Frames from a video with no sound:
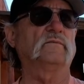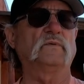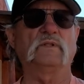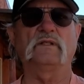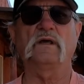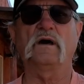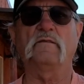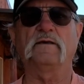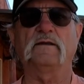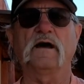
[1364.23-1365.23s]
when all
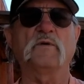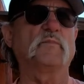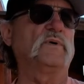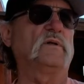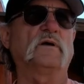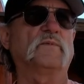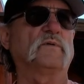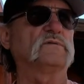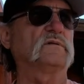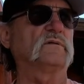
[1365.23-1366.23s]
the atomic buildup, there
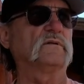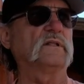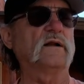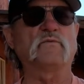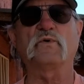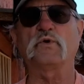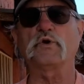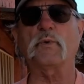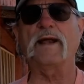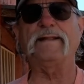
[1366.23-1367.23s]
was a lot of
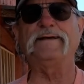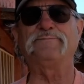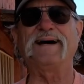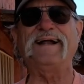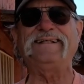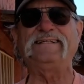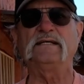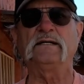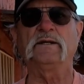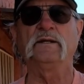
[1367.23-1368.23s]
uranium mining
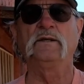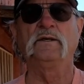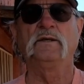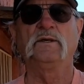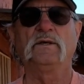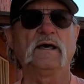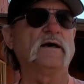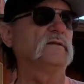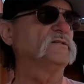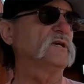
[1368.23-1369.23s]
done out
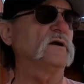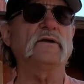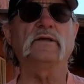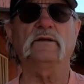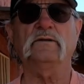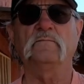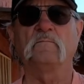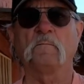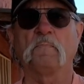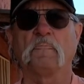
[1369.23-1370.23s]
in this area,
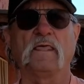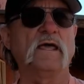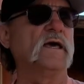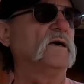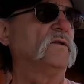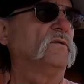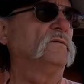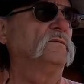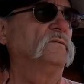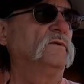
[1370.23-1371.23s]

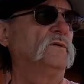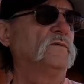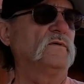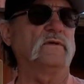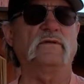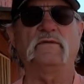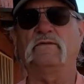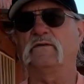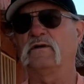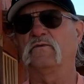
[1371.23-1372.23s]
and
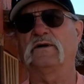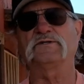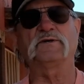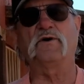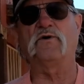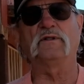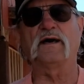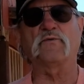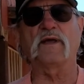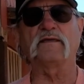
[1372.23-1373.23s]
there wasn't a whole lot
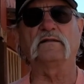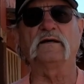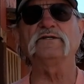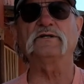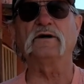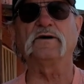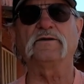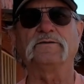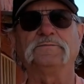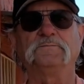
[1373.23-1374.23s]
of regulation
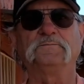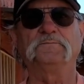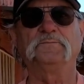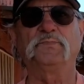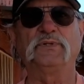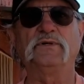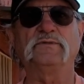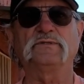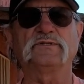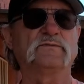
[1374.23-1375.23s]
on
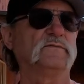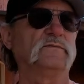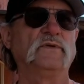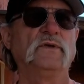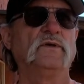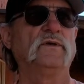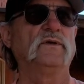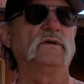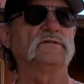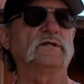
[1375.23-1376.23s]
pollutants
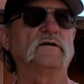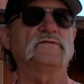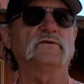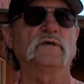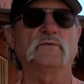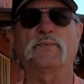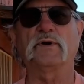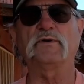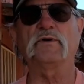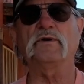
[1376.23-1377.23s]
and stuff, so they were pretty
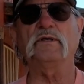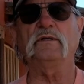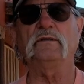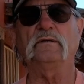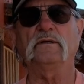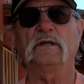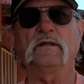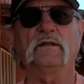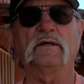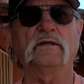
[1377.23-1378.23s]
dirty, and